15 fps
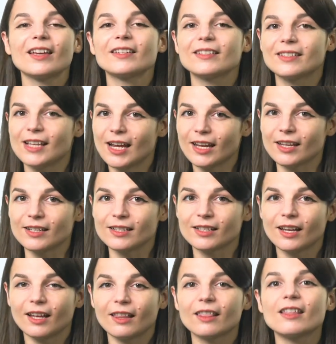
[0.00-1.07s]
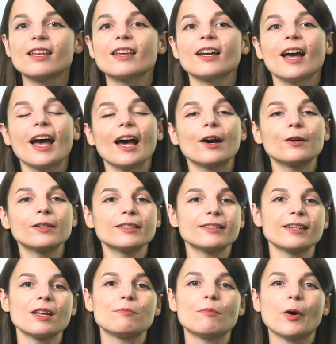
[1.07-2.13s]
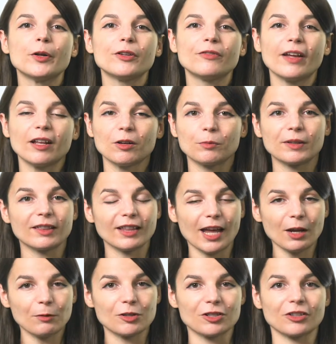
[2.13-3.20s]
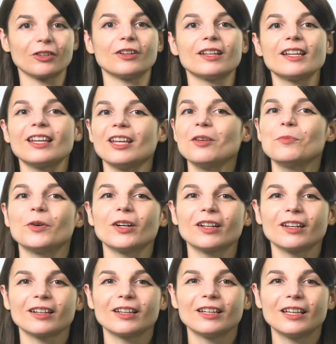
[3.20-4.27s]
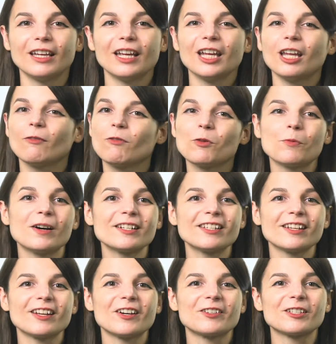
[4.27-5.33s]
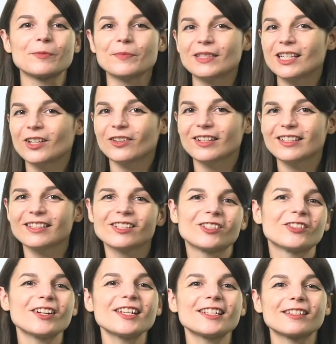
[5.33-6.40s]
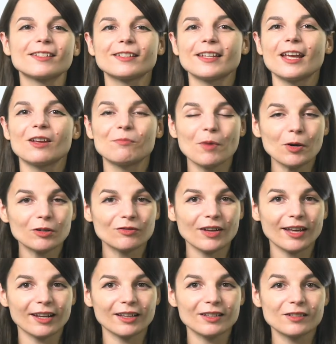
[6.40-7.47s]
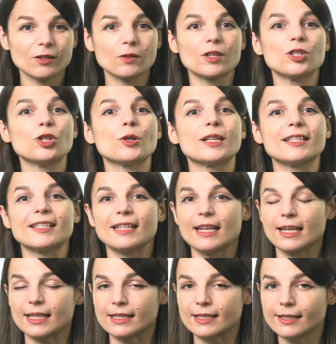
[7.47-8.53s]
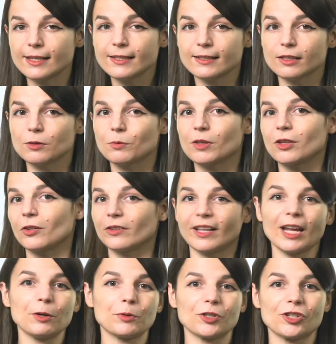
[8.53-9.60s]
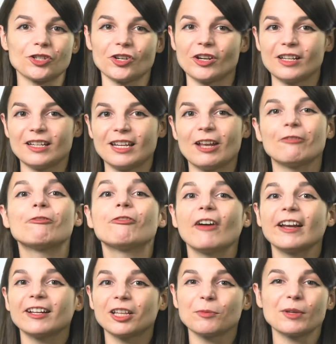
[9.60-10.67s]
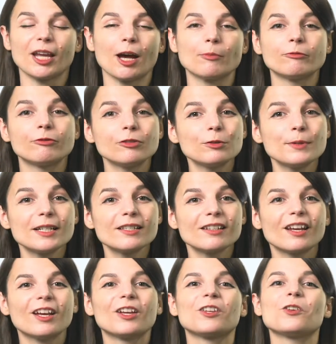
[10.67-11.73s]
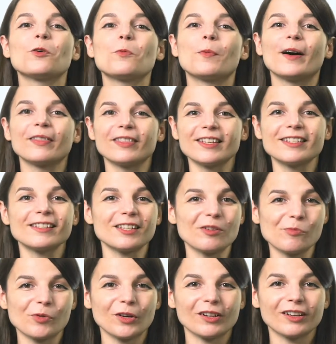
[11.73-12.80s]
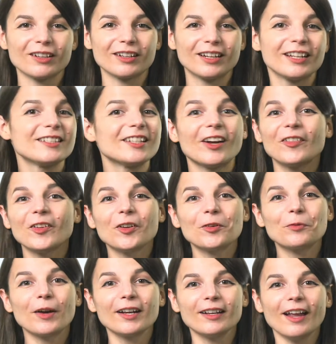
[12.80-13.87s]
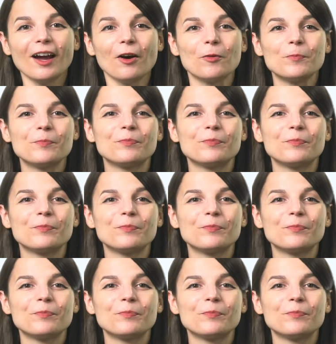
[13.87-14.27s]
Second, the How to Stay Motivated with Language Learning ebook. If you want to know some secrets and tricks to staying motivated so that you can stay consistent with your language journey and finally become fluent, you'll want this ebook. Download it right now.